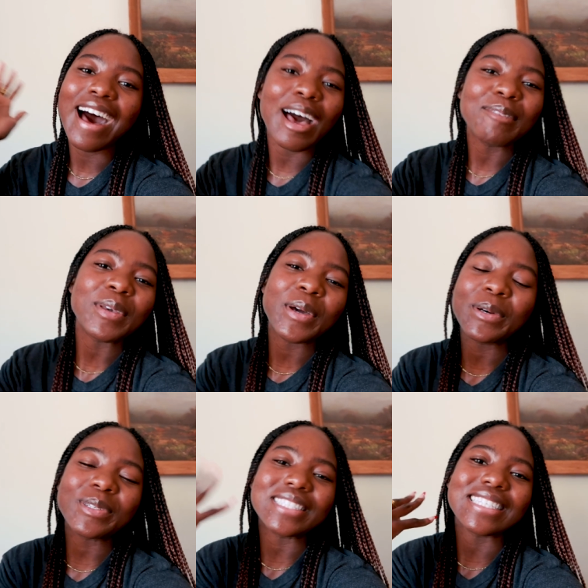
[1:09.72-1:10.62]
I'm your
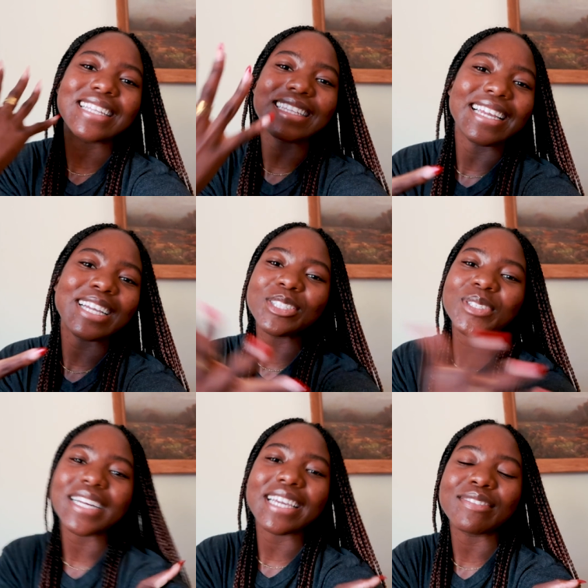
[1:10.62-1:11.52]
host
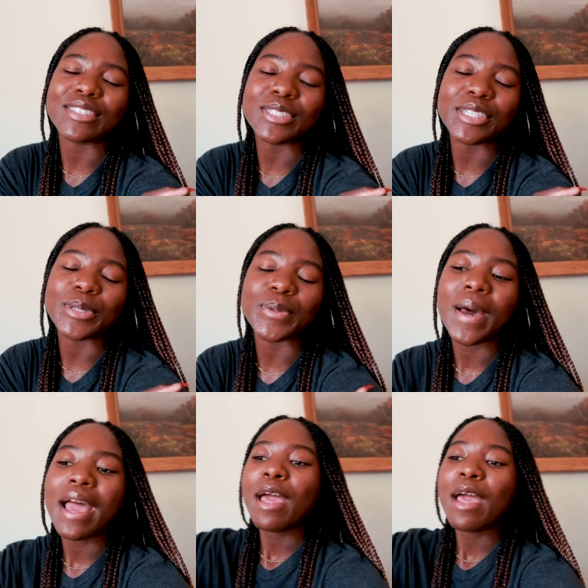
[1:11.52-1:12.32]
Leandra. If you're new,